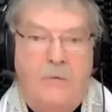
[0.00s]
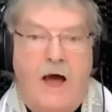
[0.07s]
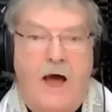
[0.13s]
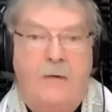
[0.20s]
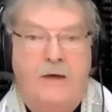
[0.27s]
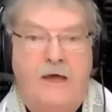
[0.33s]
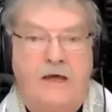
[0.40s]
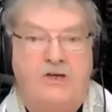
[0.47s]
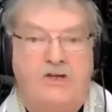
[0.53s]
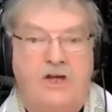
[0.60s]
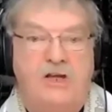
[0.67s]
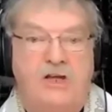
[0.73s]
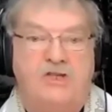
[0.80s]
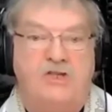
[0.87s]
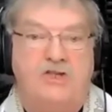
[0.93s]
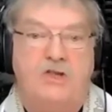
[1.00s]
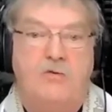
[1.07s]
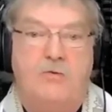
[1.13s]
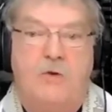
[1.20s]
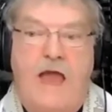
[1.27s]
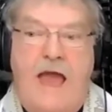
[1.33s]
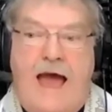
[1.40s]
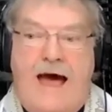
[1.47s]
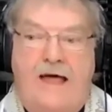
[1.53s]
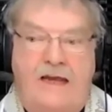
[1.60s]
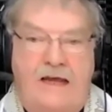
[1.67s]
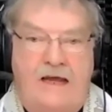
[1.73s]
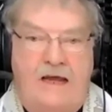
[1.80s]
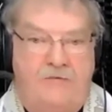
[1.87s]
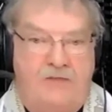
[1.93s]
I mean, teach the
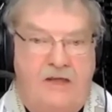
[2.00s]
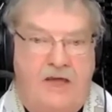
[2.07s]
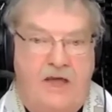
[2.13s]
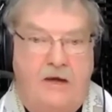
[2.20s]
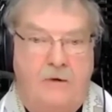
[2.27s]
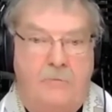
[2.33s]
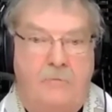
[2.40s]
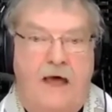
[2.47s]
reality of the kingdom,